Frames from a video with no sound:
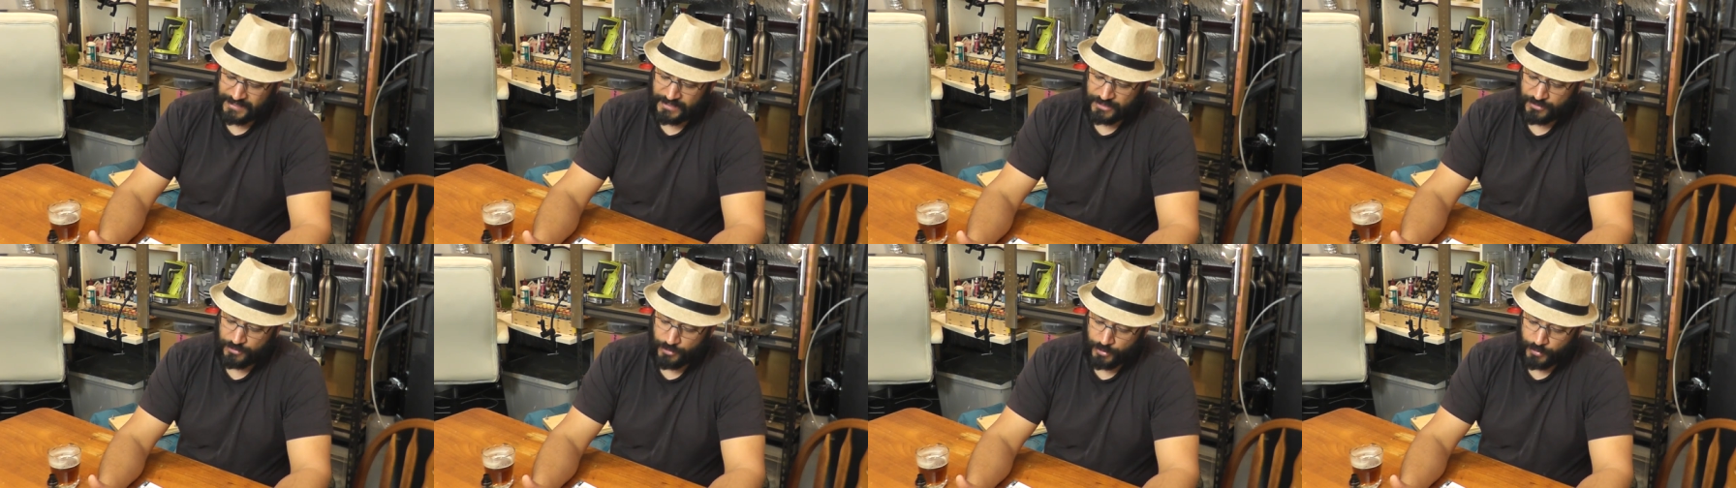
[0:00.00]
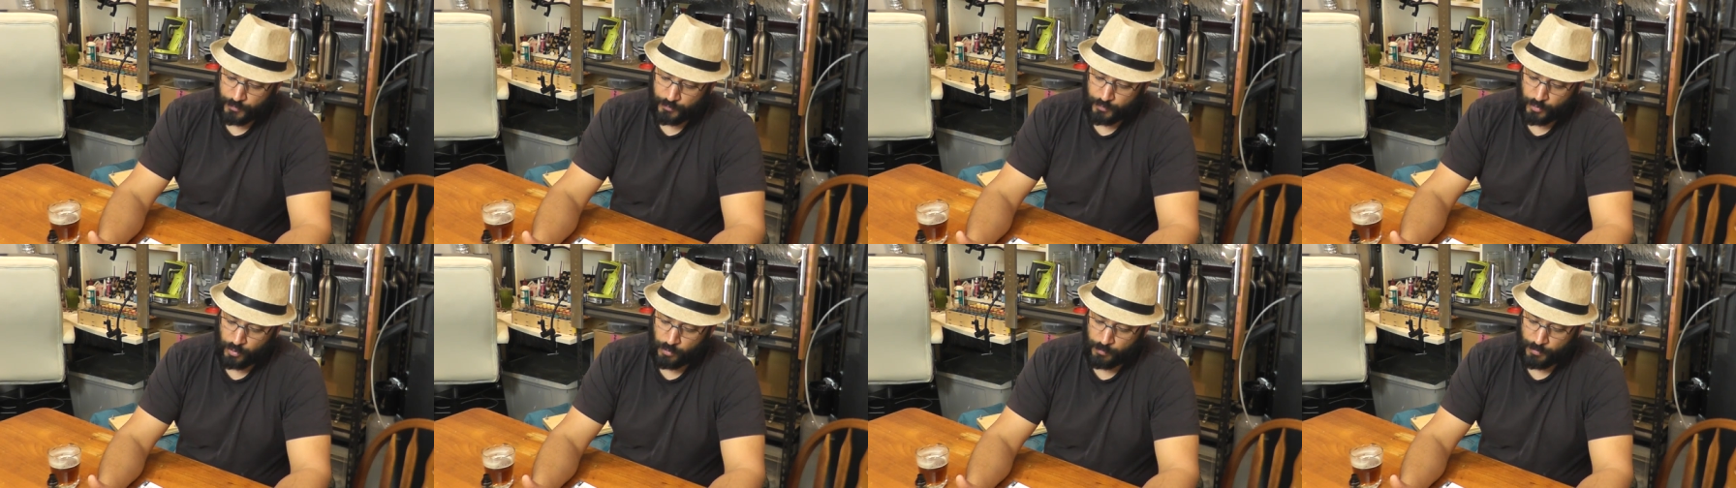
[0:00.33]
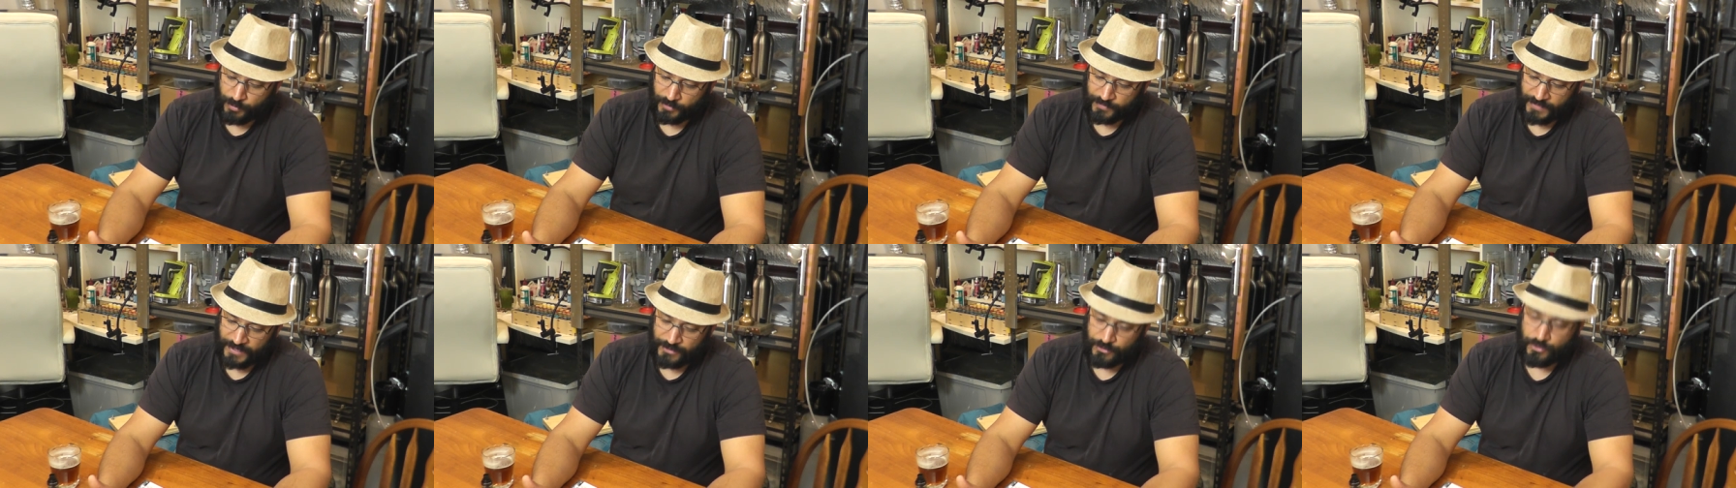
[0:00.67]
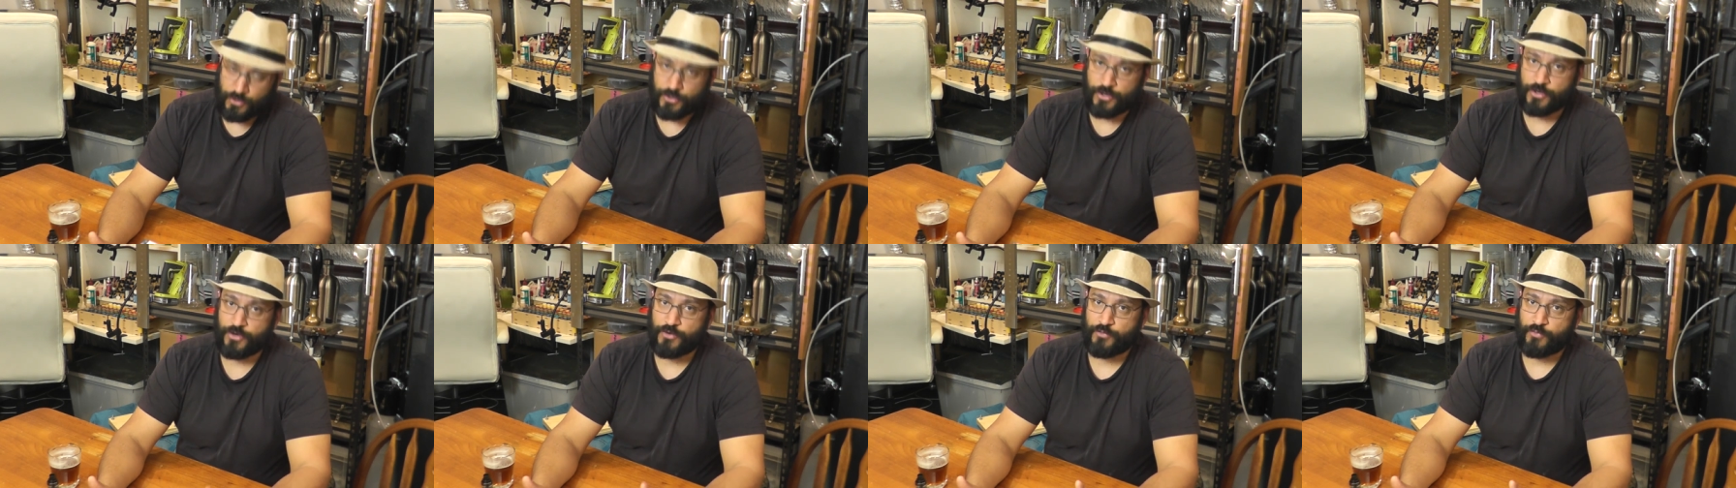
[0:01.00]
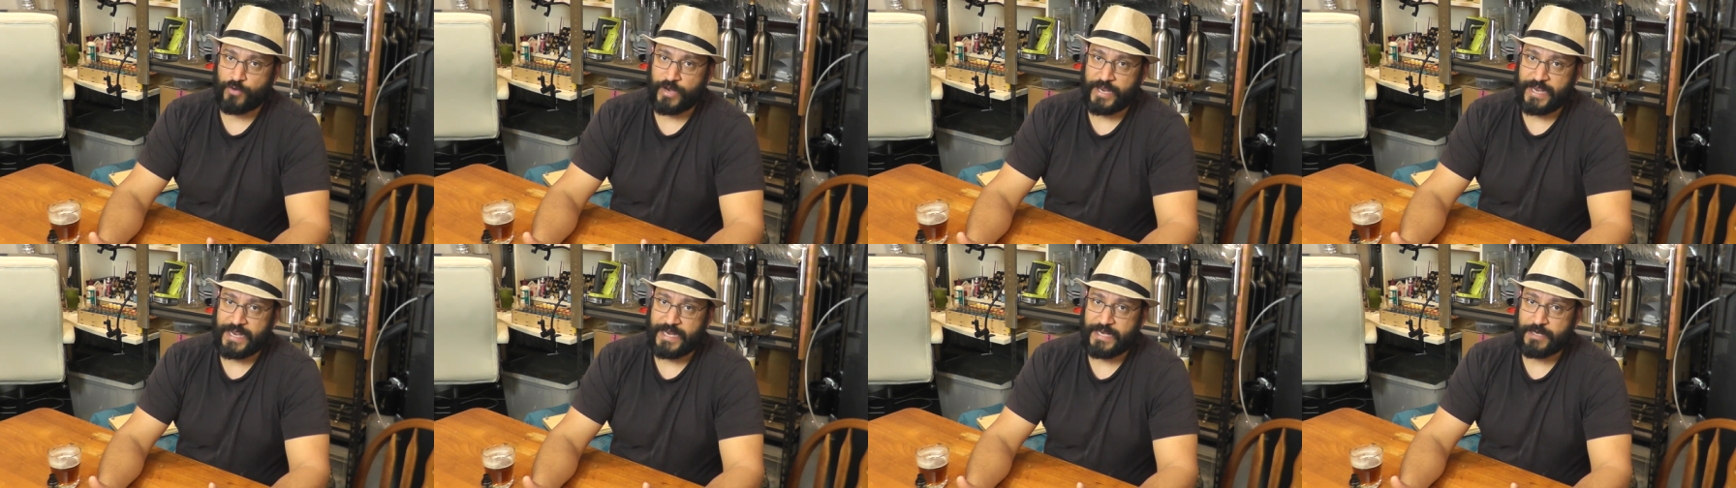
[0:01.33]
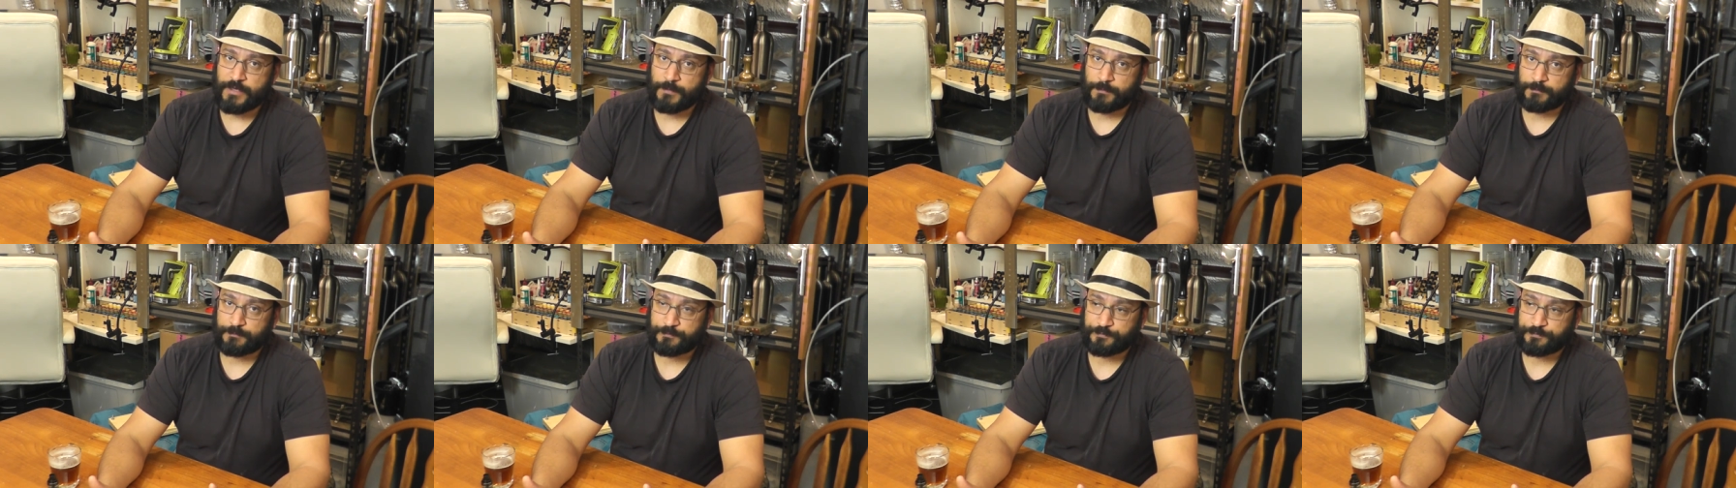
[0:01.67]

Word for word: is not a rule book that you can read.